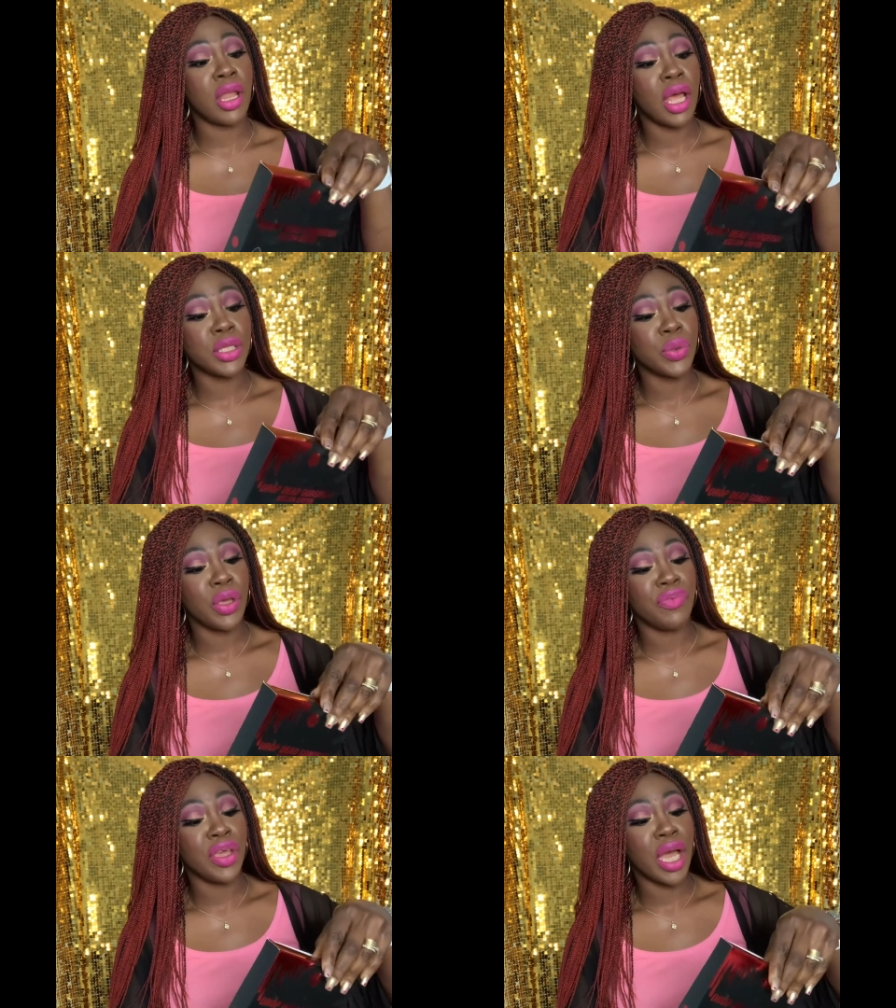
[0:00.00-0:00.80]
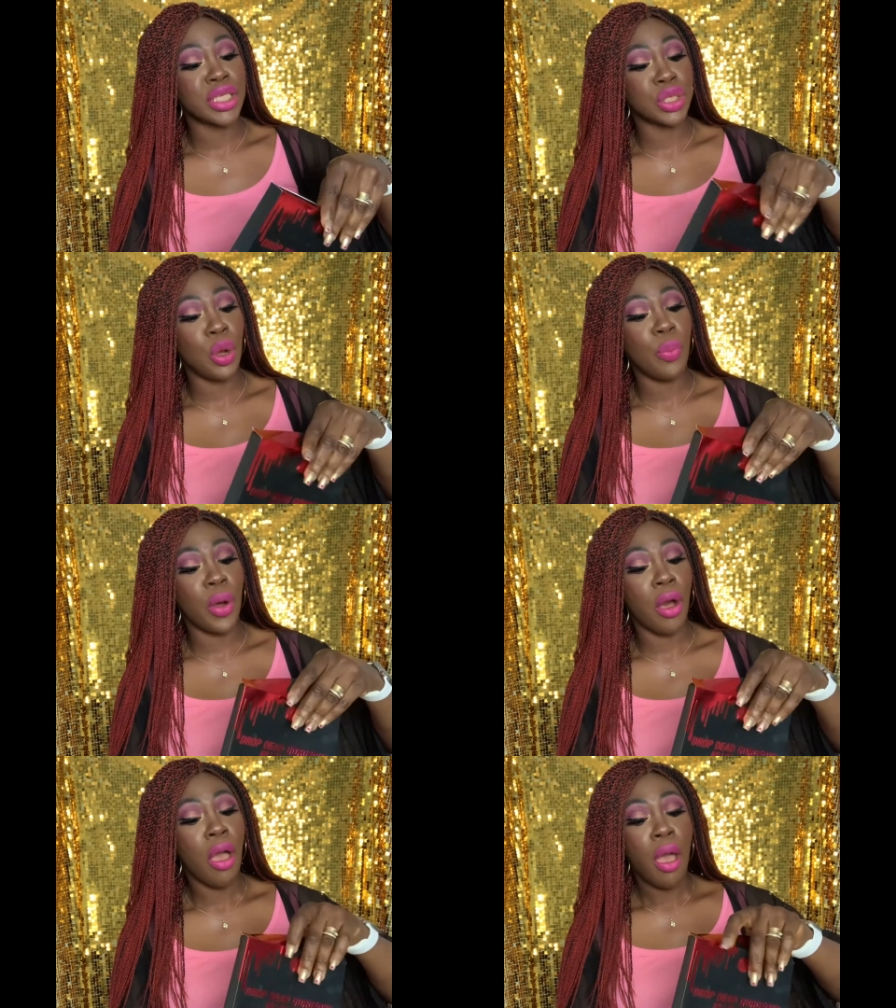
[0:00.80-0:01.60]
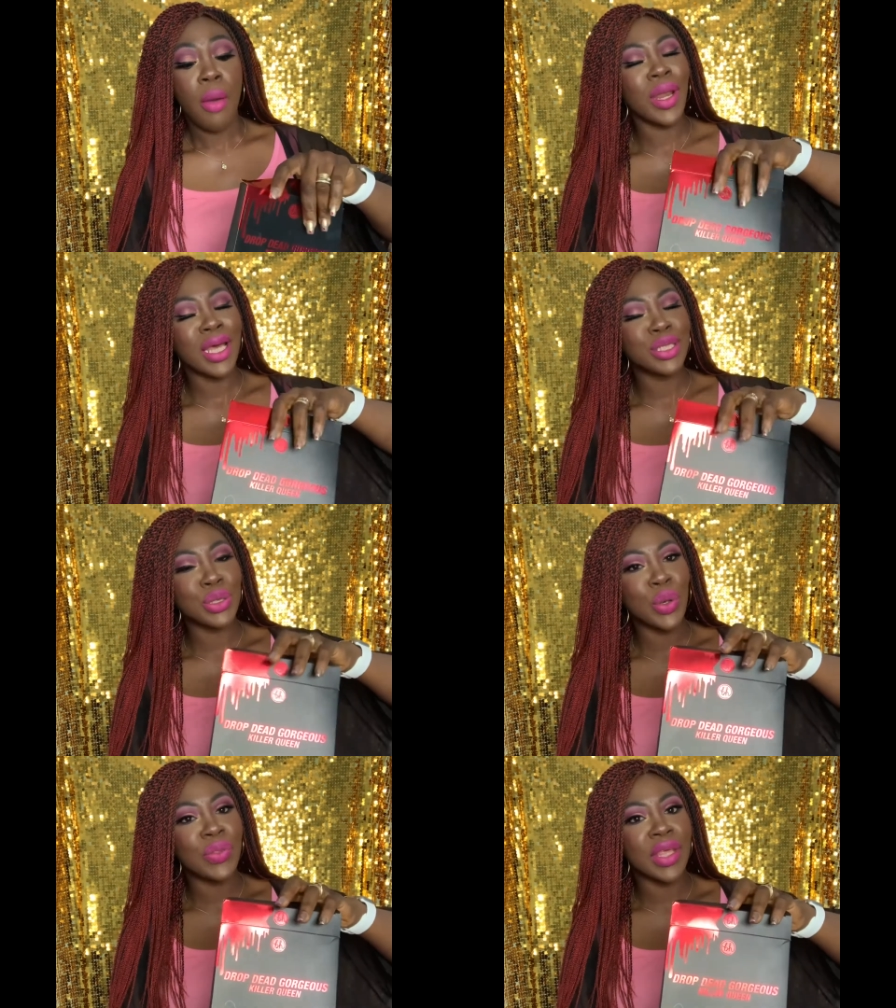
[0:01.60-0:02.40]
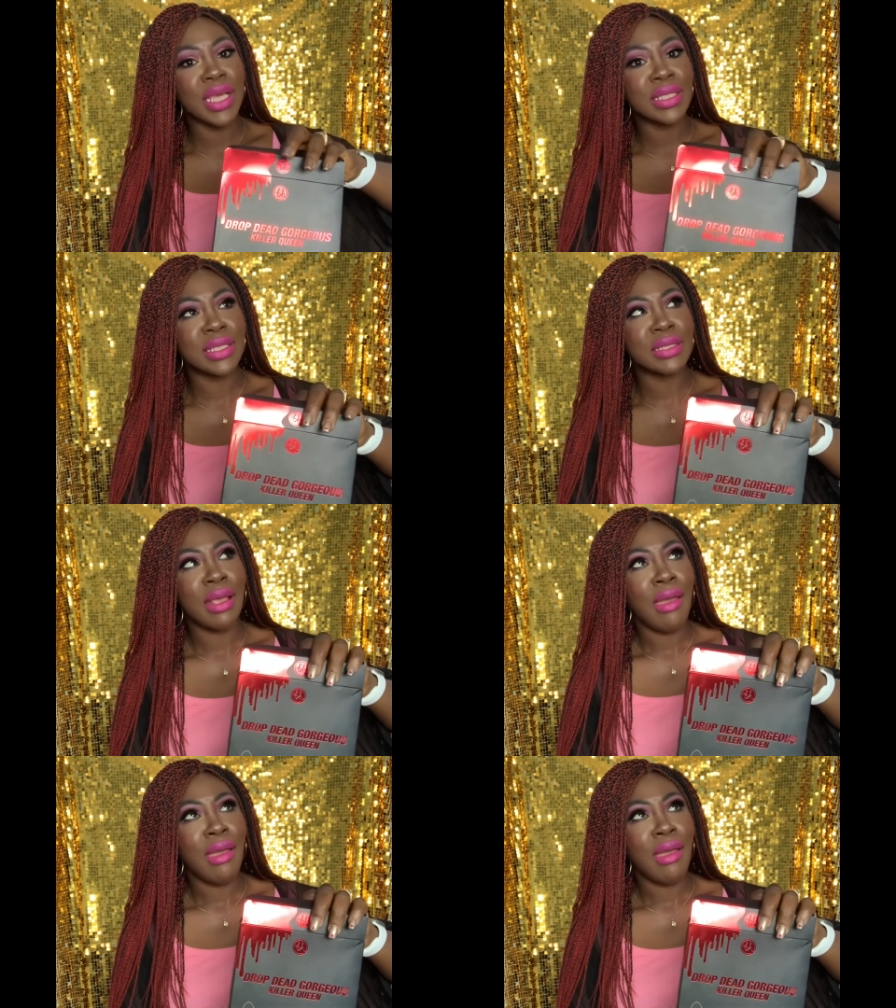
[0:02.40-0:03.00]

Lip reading: I don't know if you guys know, but when I saw this,